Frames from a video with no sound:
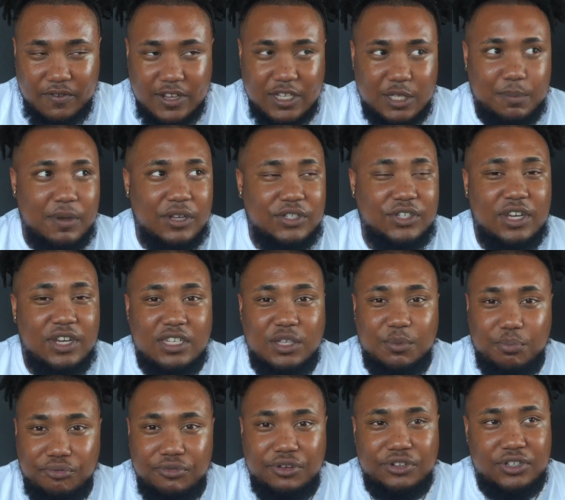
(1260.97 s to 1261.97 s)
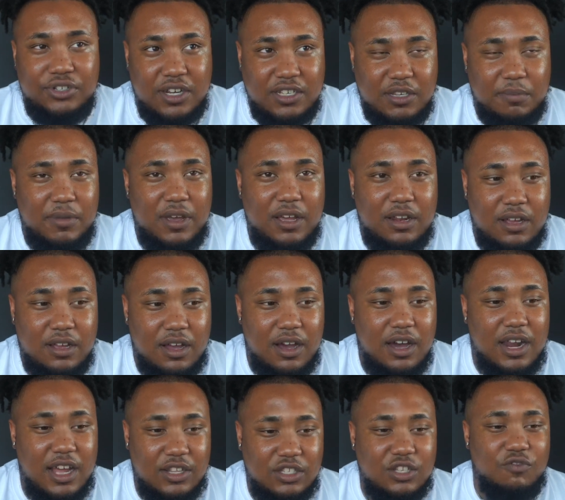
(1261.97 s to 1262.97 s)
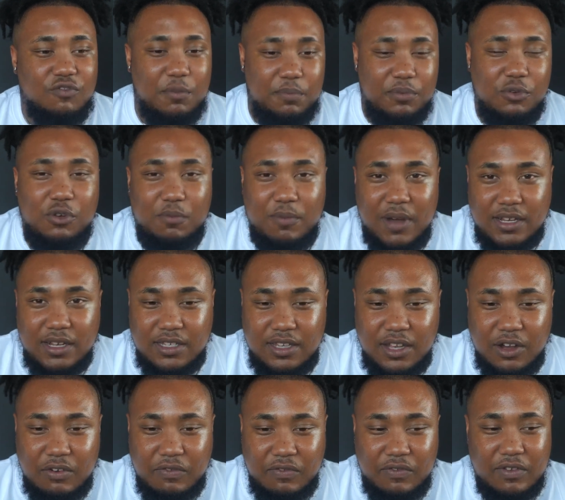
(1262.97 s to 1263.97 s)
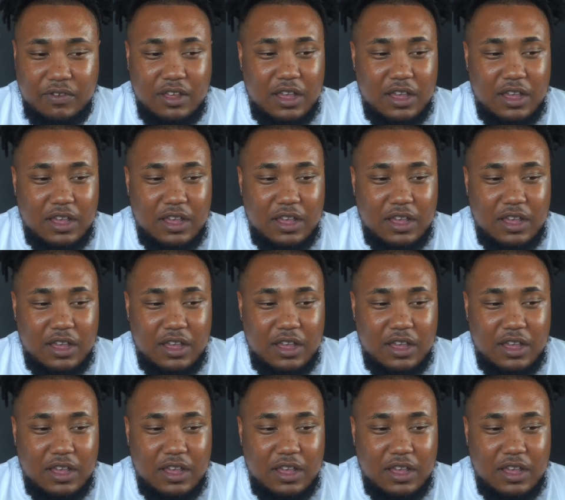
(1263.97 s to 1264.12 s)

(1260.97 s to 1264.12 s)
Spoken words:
especially as a preacher, as a man of God. I had to rebuke myself